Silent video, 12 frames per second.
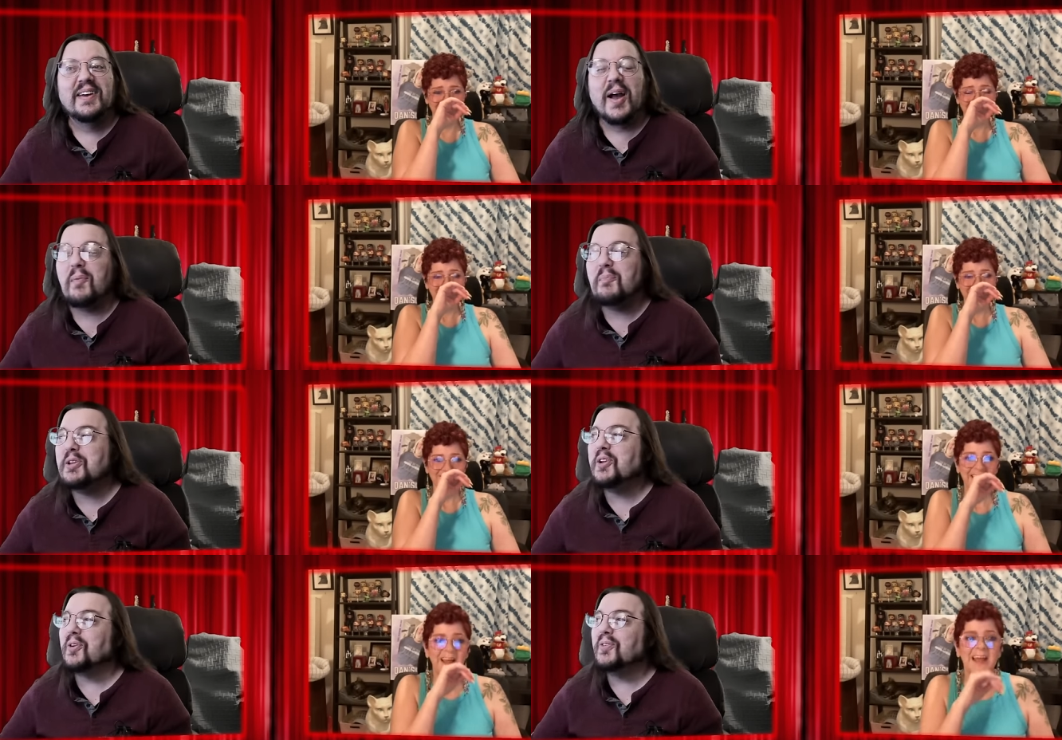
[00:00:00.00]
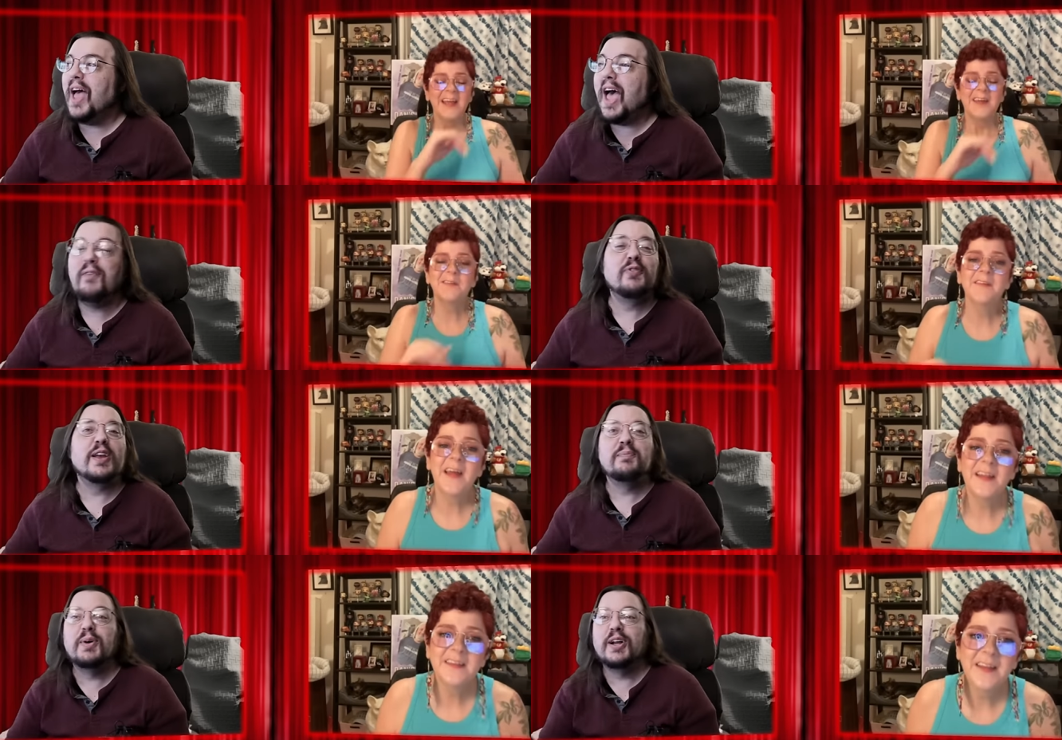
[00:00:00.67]
Speaker 1: I mean, you're
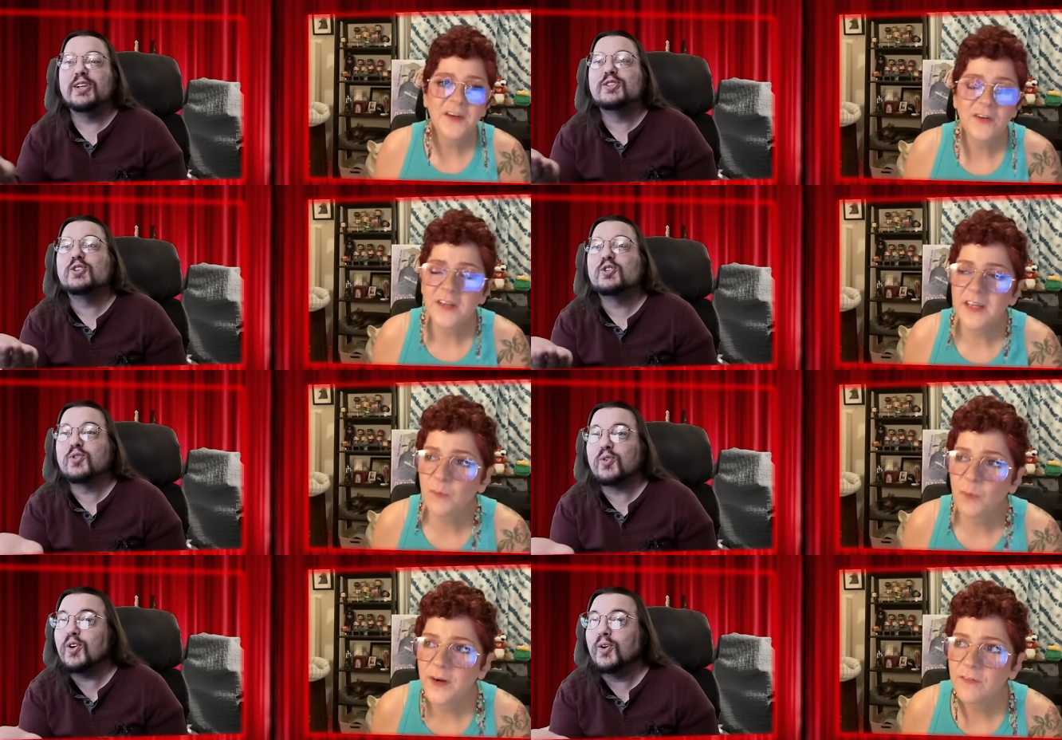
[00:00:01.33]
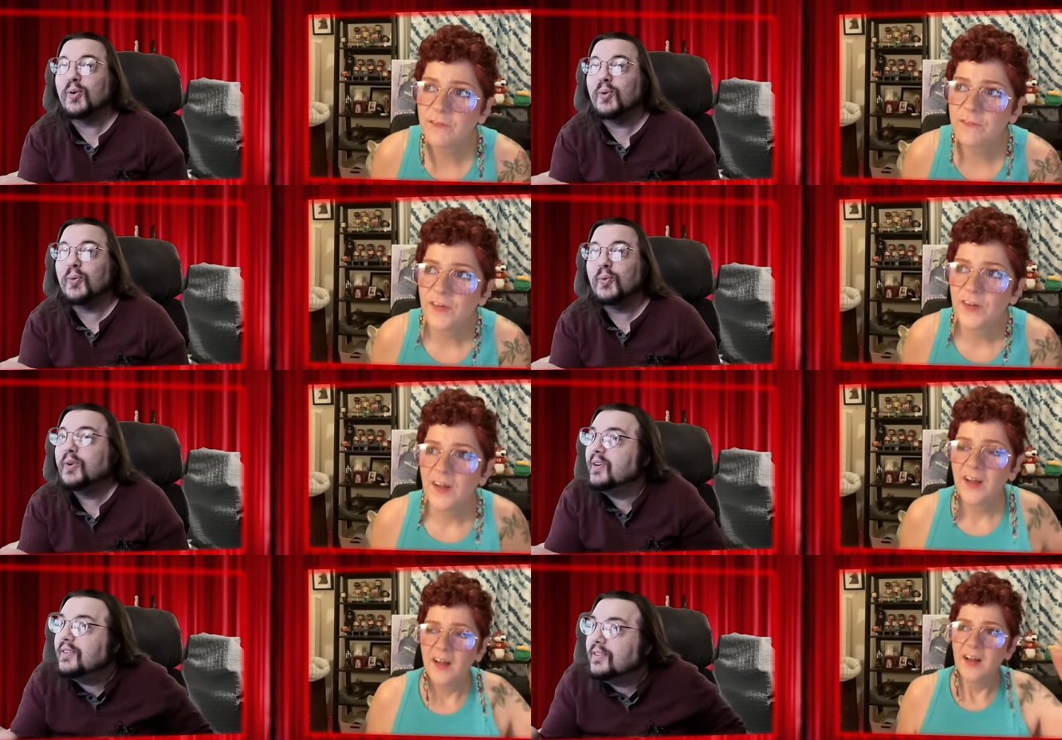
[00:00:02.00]
laughing, is but it's literally true. one
Speaker 2: of.
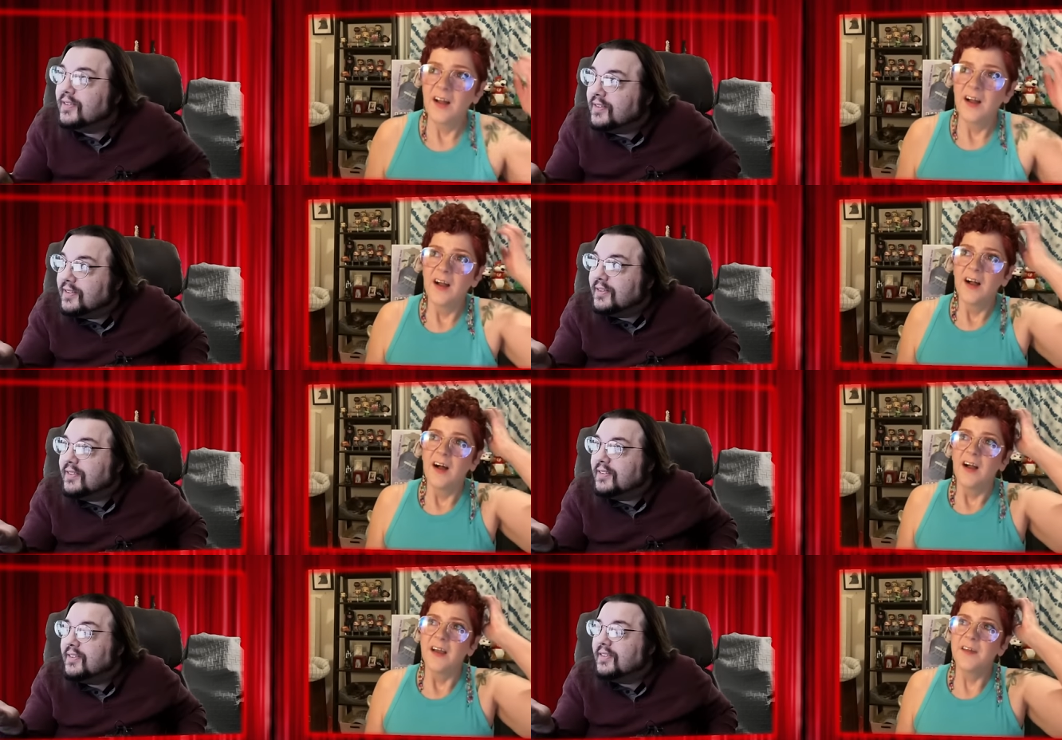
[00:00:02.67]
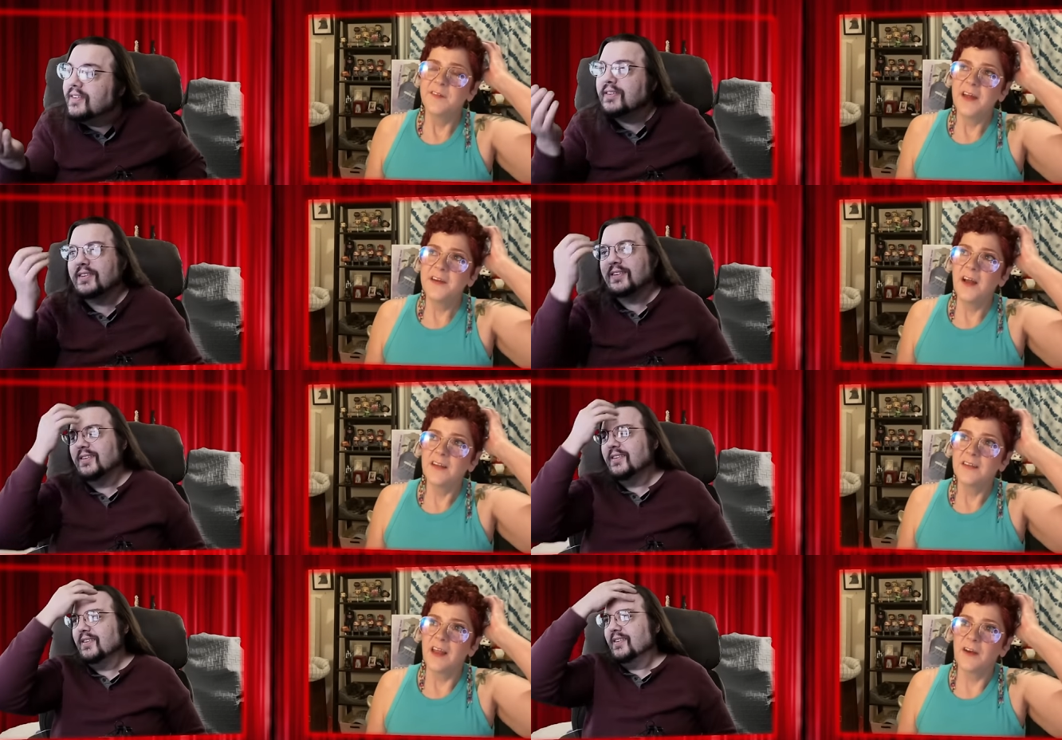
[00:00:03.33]

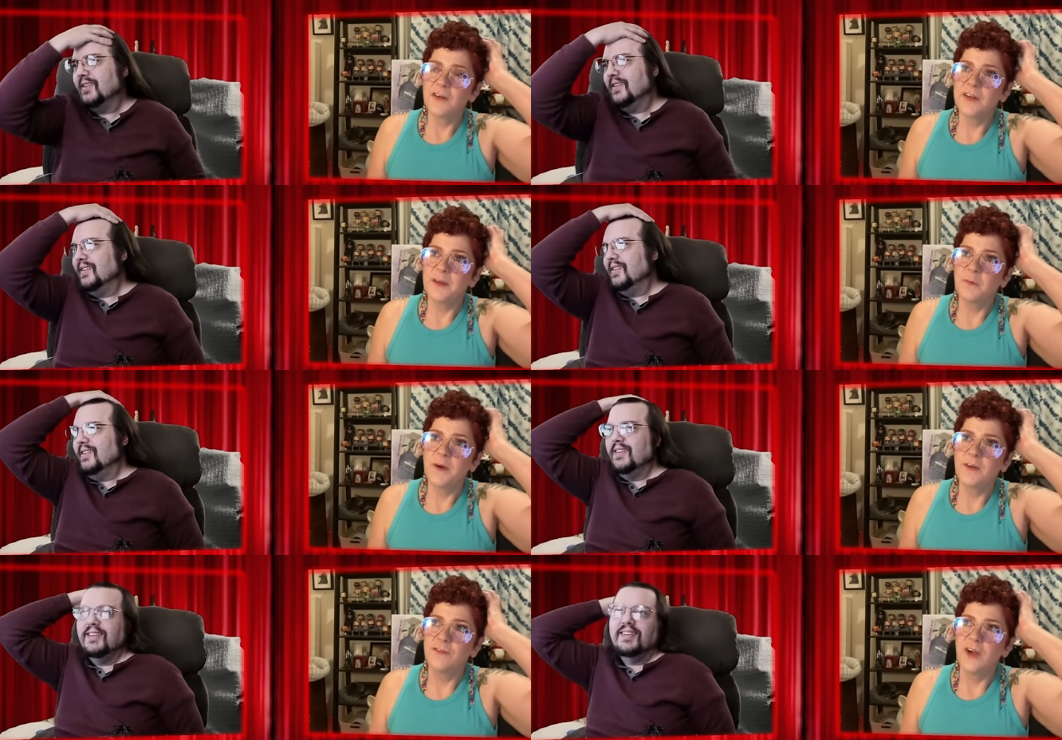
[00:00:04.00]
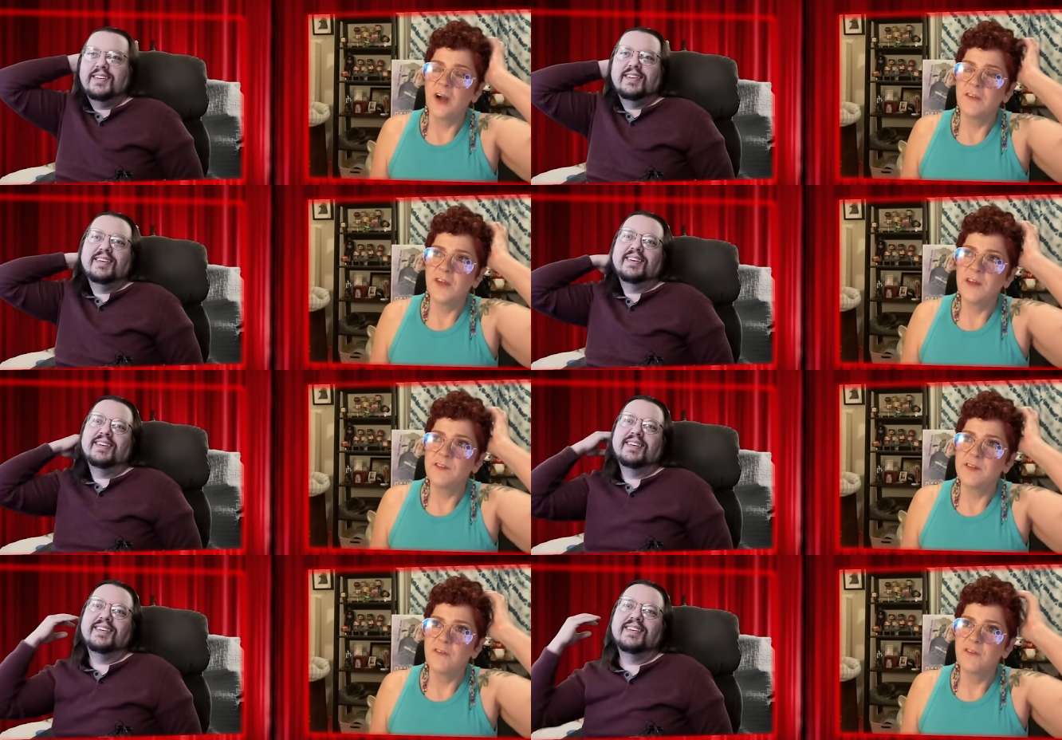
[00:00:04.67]
Is that not literally one of
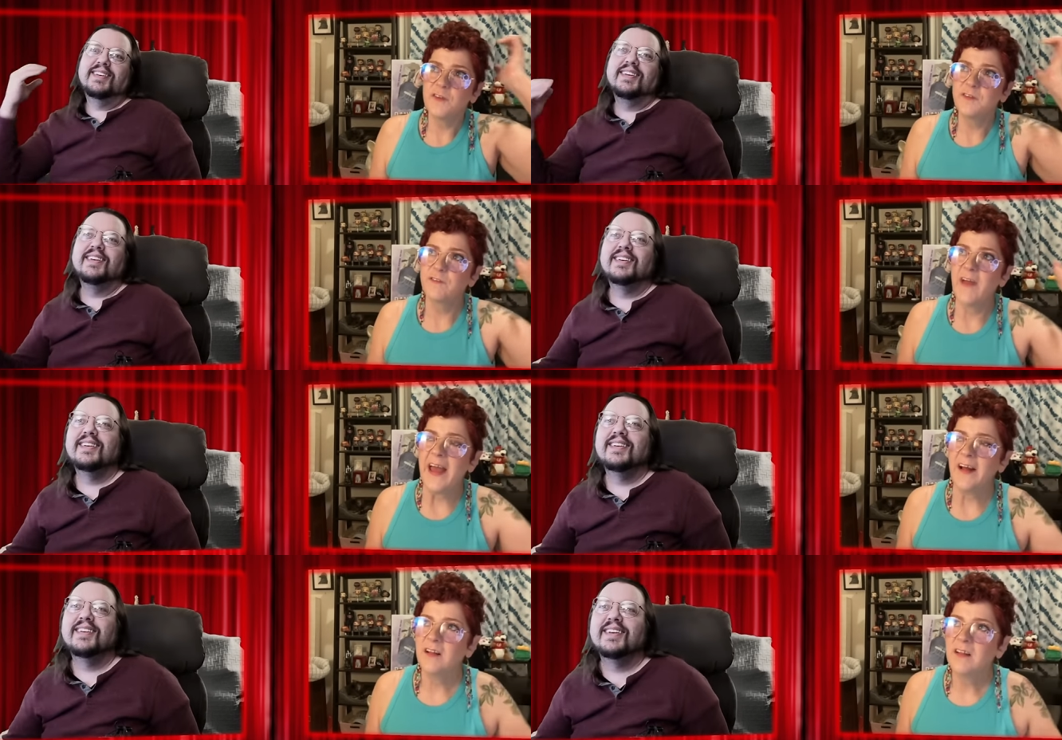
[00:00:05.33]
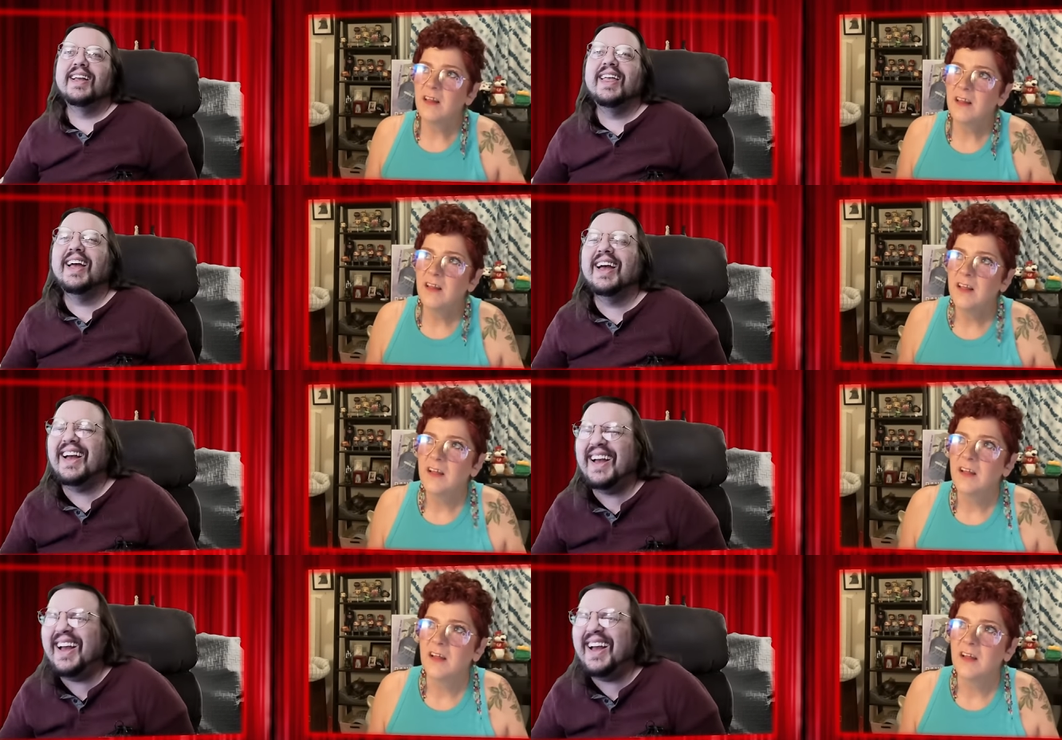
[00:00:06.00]
Dante's levels of hell?